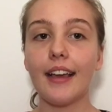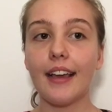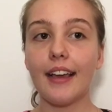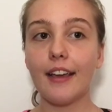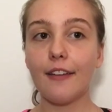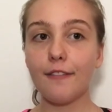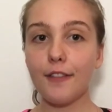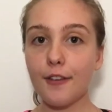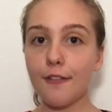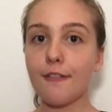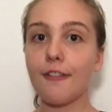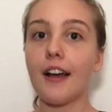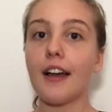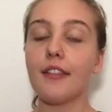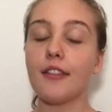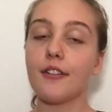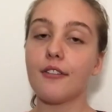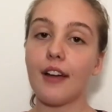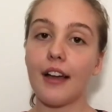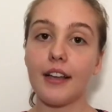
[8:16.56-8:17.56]
if you
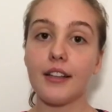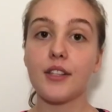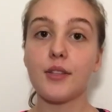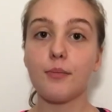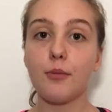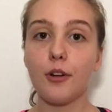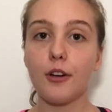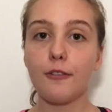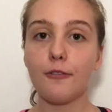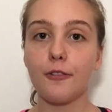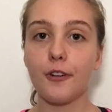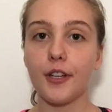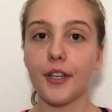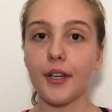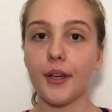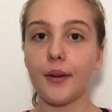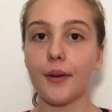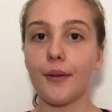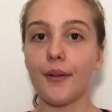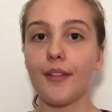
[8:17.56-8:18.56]
find the right sport for
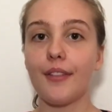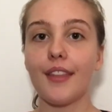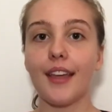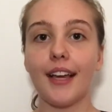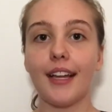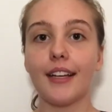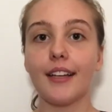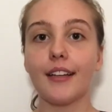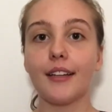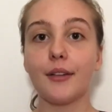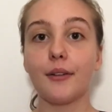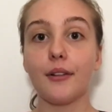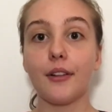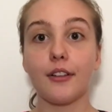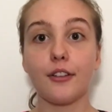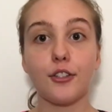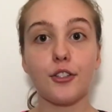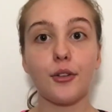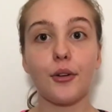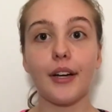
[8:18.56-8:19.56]
you, then you'll
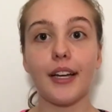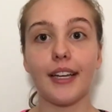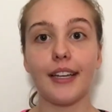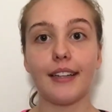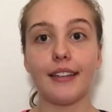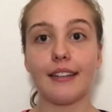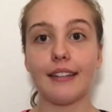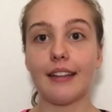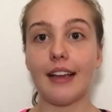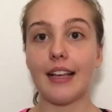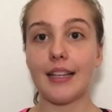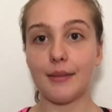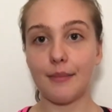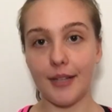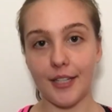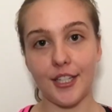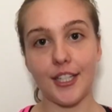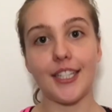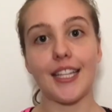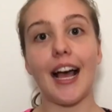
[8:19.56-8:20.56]
enjoy it as
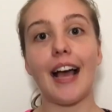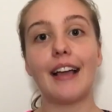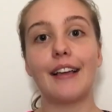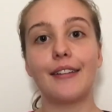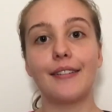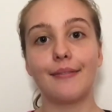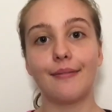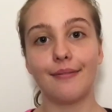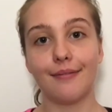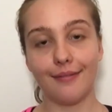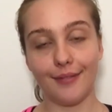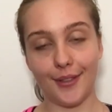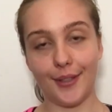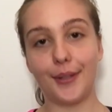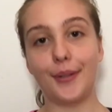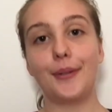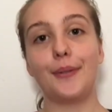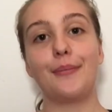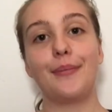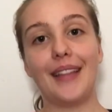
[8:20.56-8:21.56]
much as I
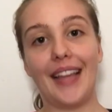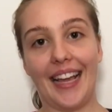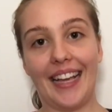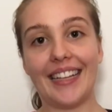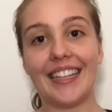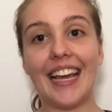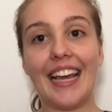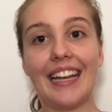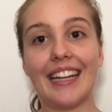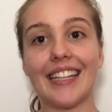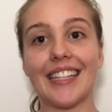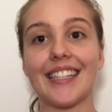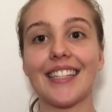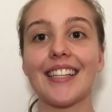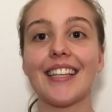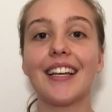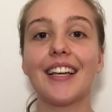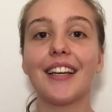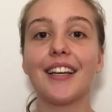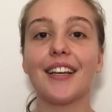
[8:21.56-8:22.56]
do playing tennis.
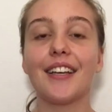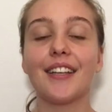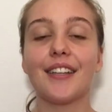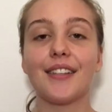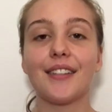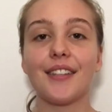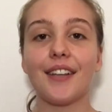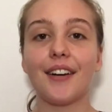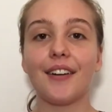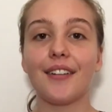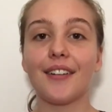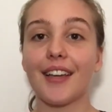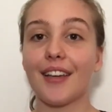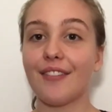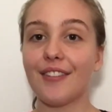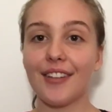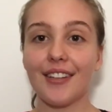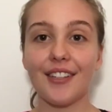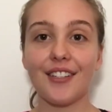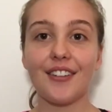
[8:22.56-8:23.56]
So
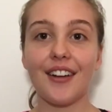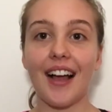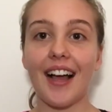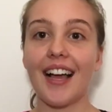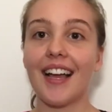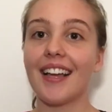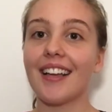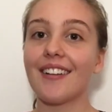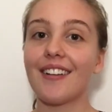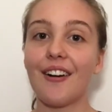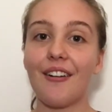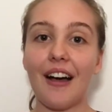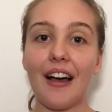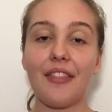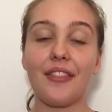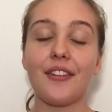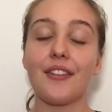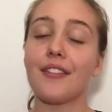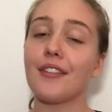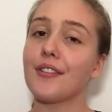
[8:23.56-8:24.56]
give it a try, go
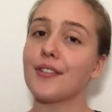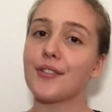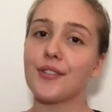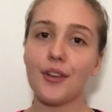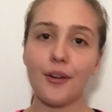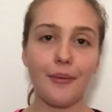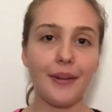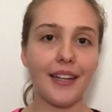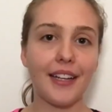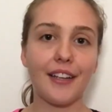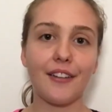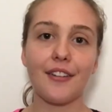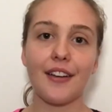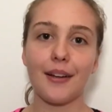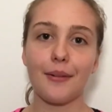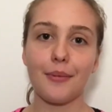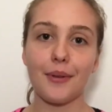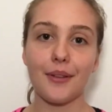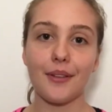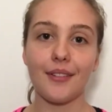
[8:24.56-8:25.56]
out there. There's so many
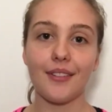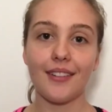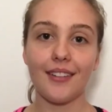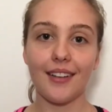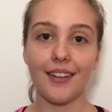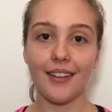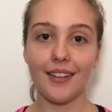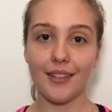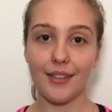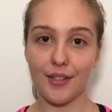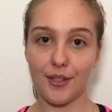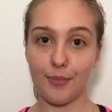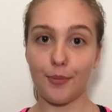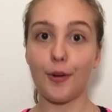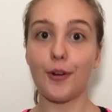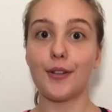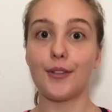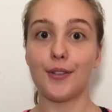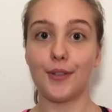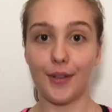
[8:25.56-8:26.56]
incredible
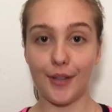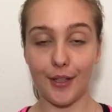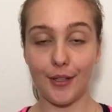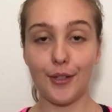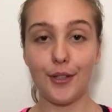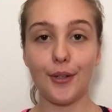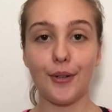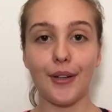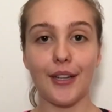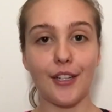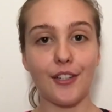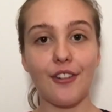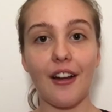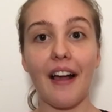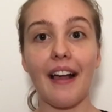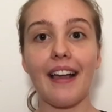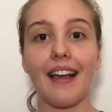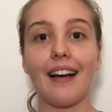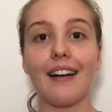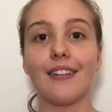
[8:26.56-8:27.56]
sports you can do and
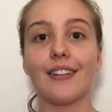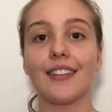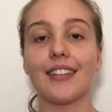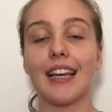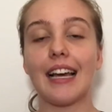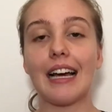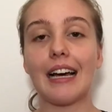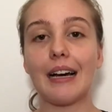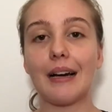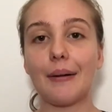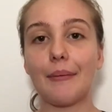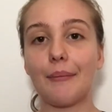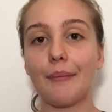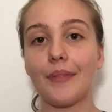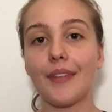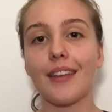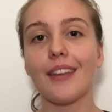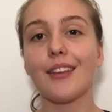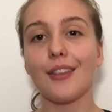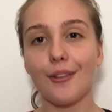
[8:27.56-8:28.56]
try out.
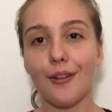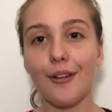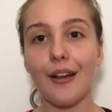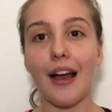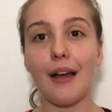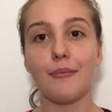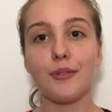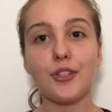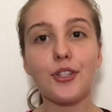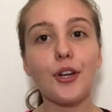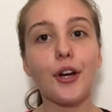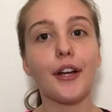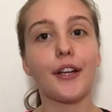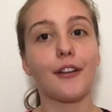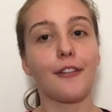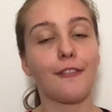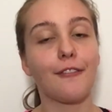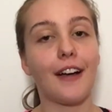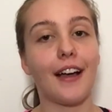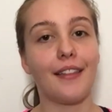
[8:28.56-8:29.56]
I'm sure
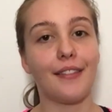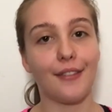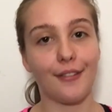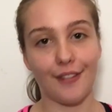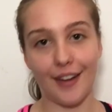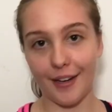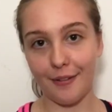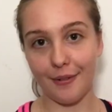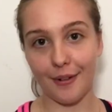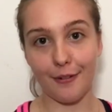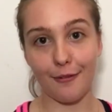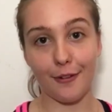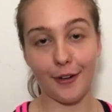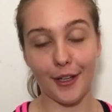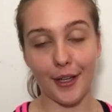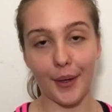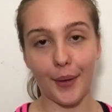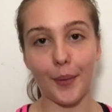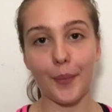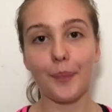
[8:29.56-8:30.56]
you'll find the right one for
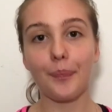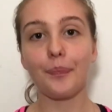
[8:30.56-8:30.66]
you.